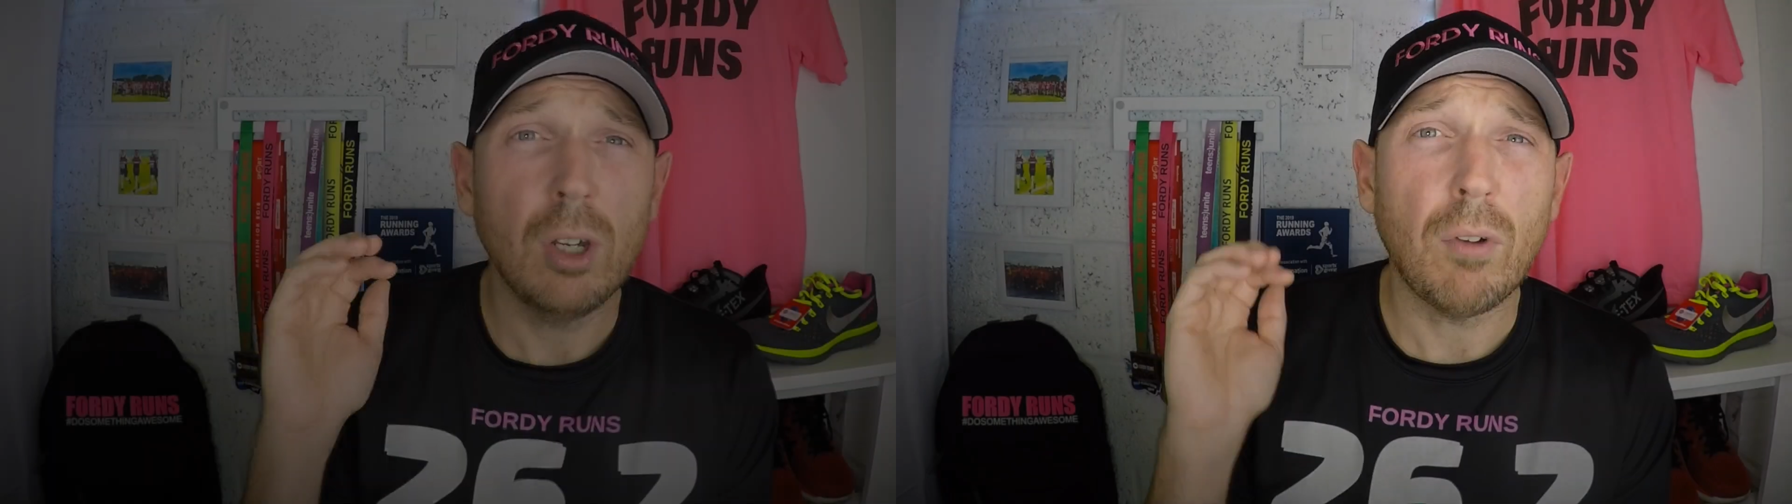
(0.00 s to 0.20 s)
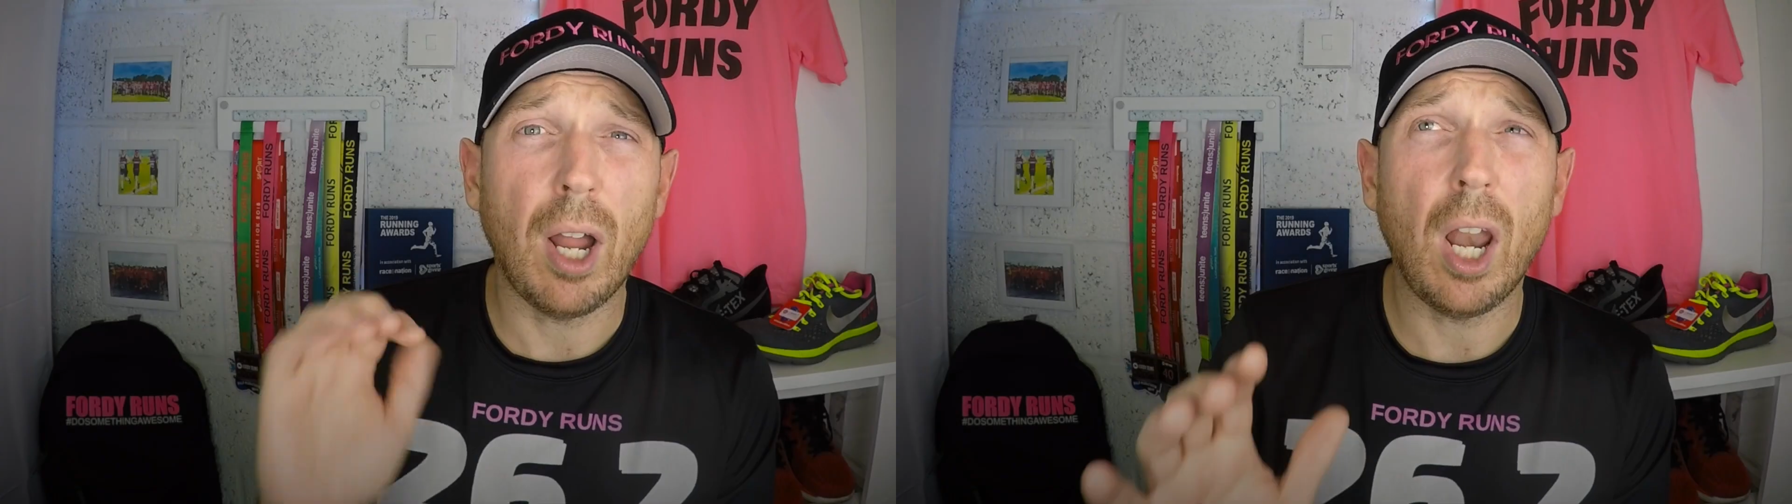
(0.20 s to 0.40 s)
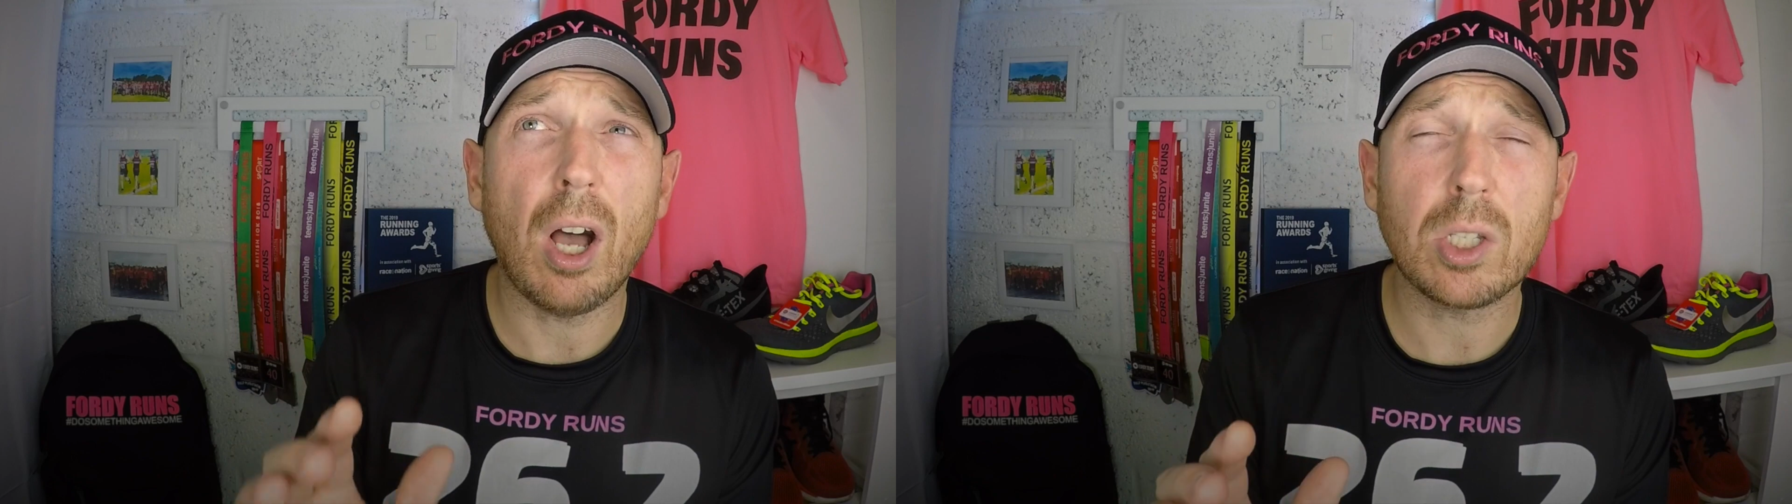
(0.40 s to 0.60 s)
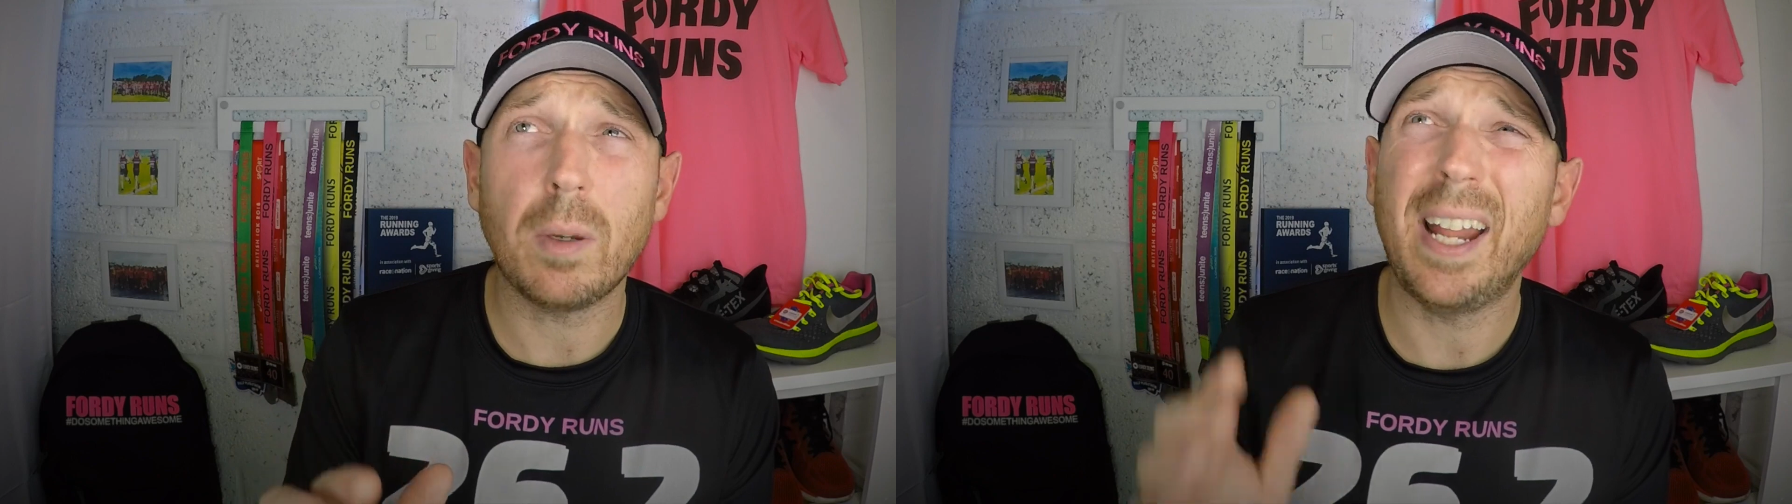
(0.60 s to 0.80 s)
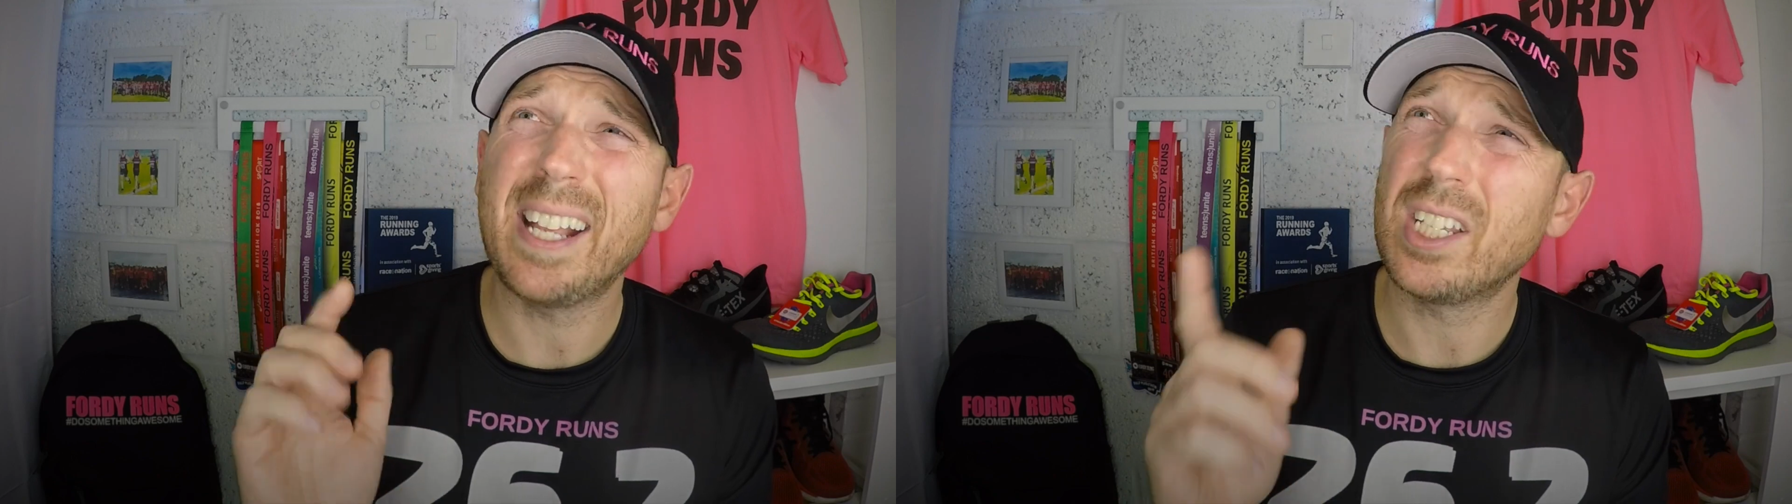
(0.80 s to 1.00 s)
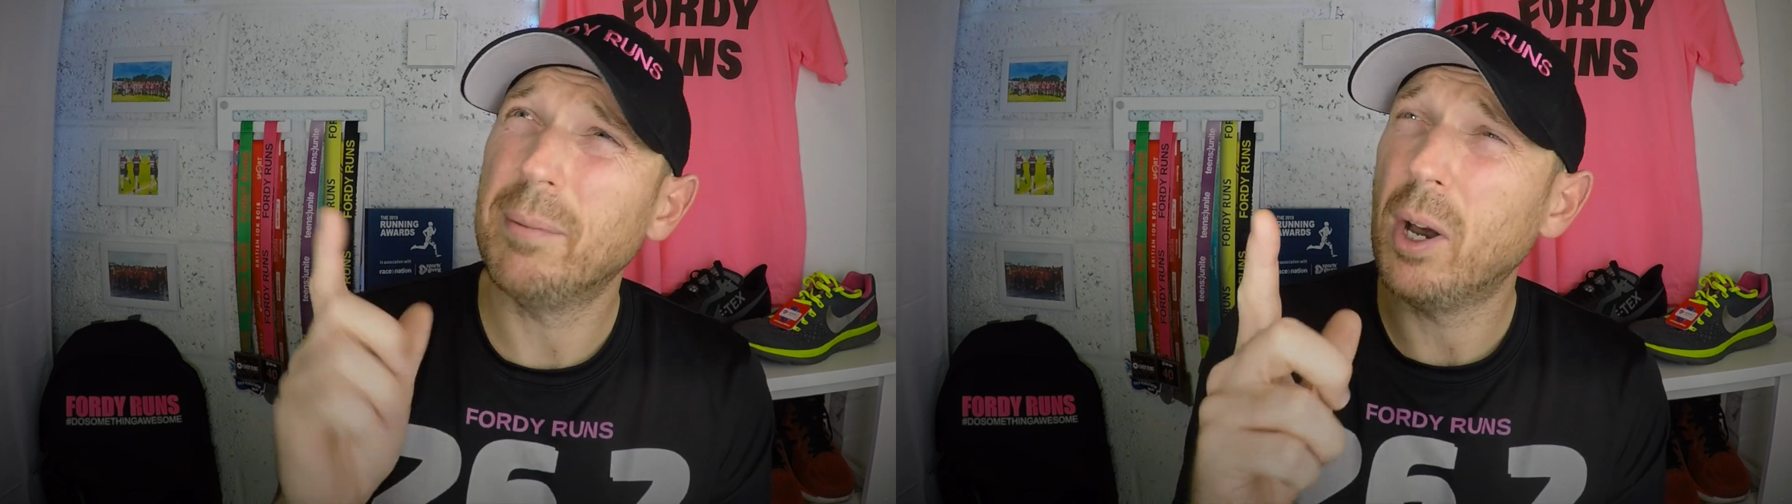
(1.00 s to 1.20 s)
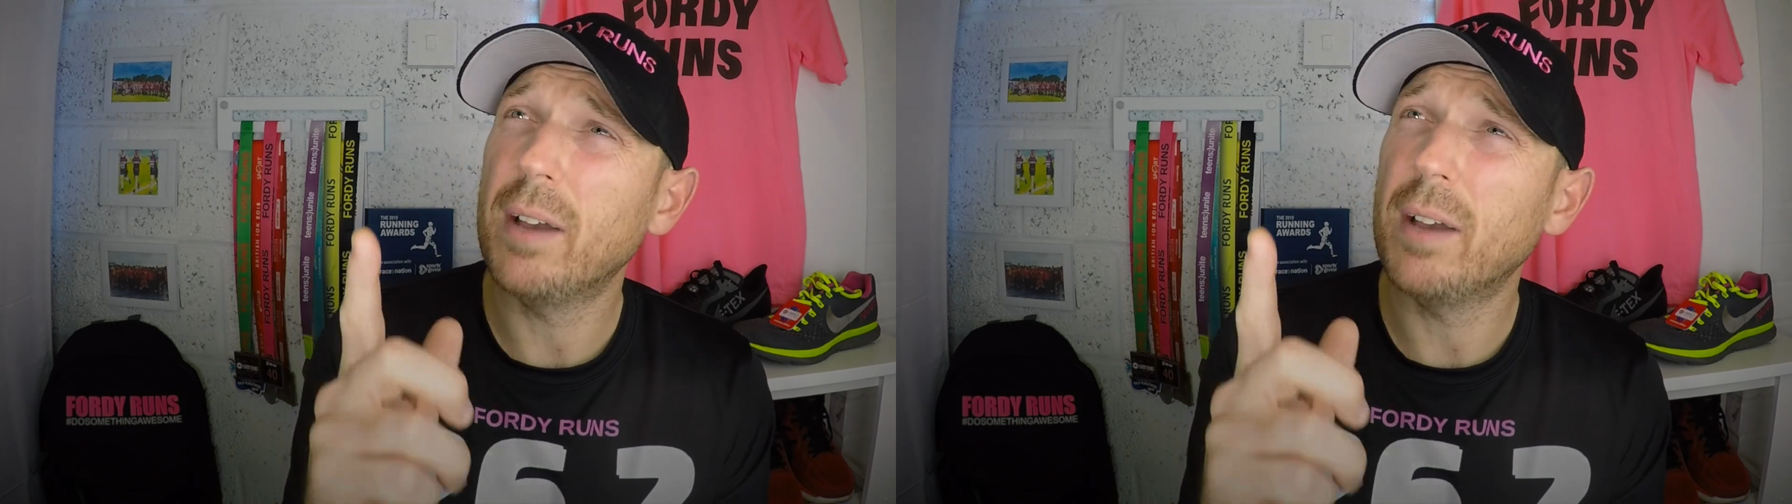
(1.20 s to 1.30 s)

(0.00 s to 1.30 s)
Right, last one, actually I might